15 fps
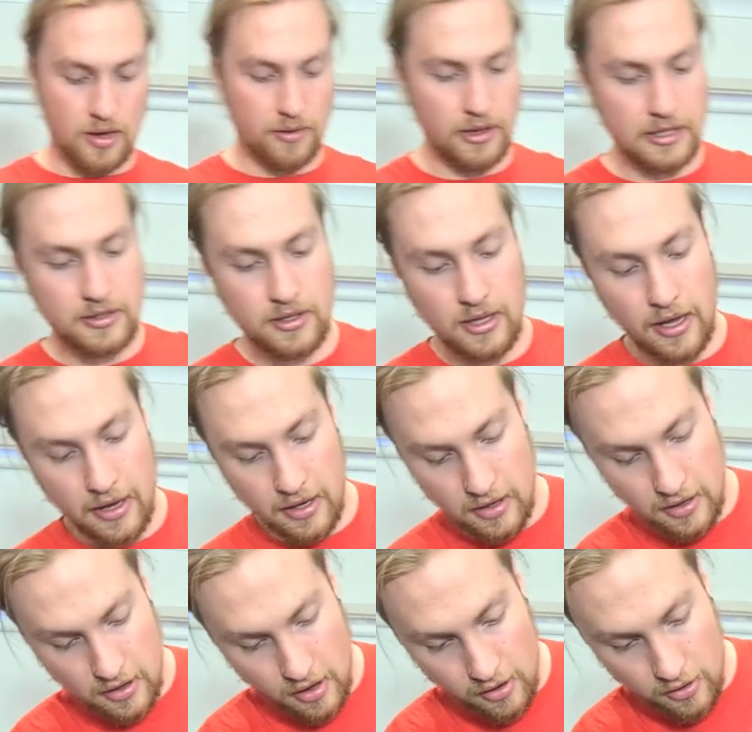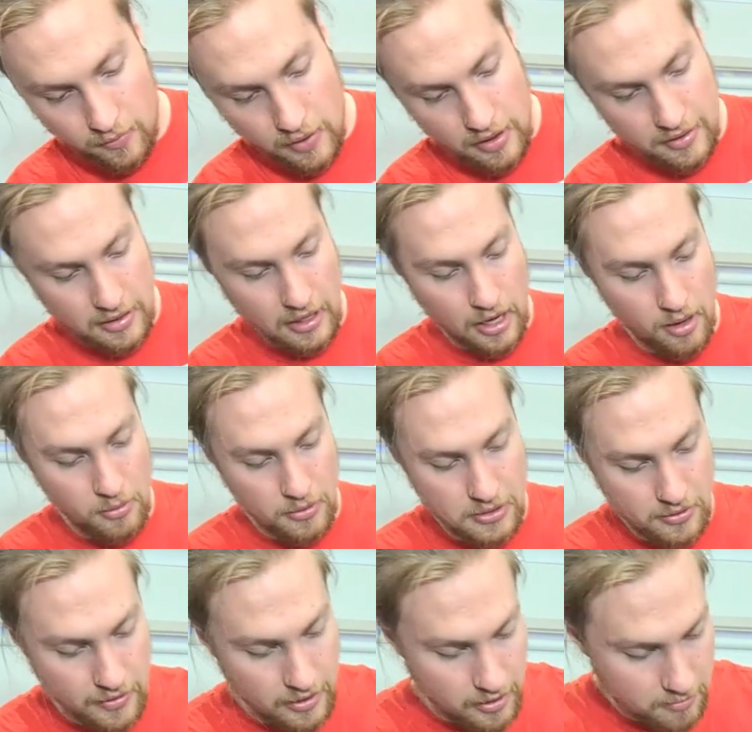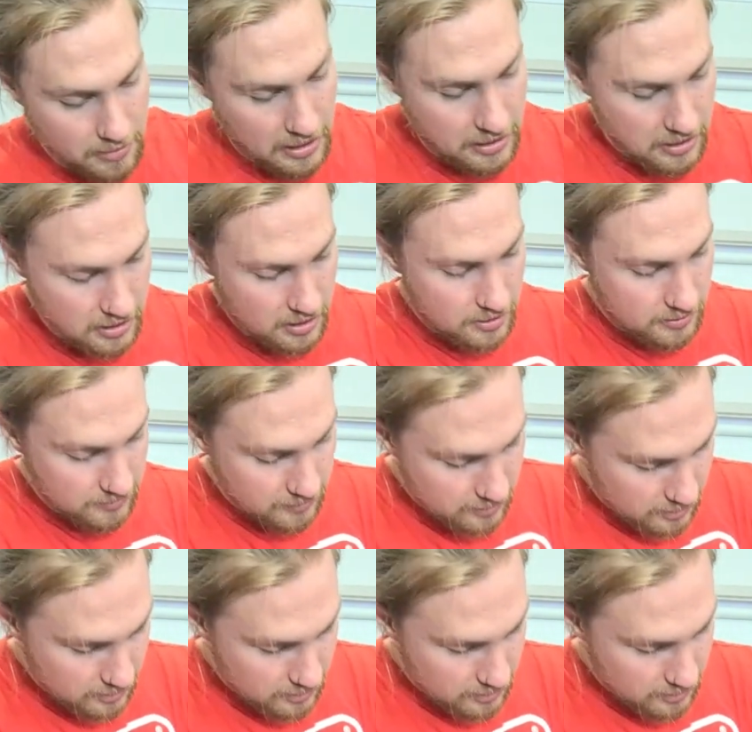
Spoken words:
I'm going to route the cables around the back here.